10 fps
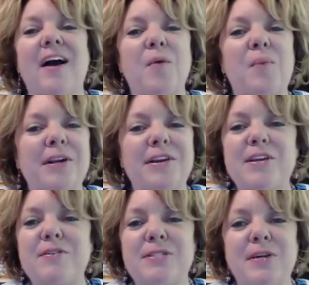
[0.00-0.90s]
What are
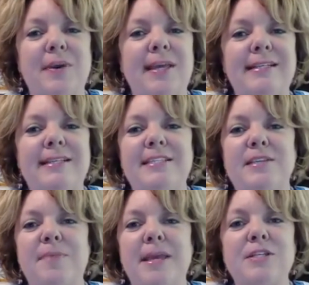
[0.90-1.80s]
you doing
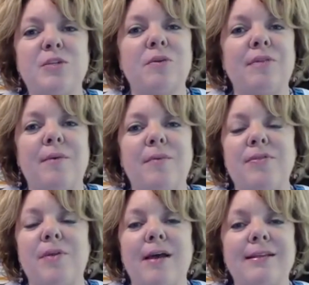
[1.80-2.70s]
to make sure that
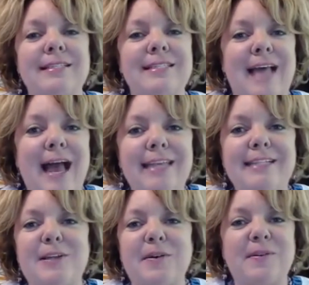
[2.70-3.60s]
when the
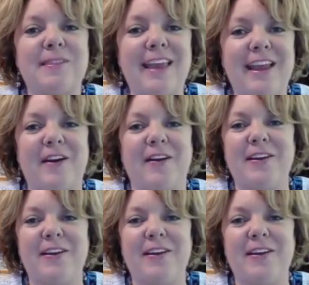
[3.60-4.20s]
signs are there,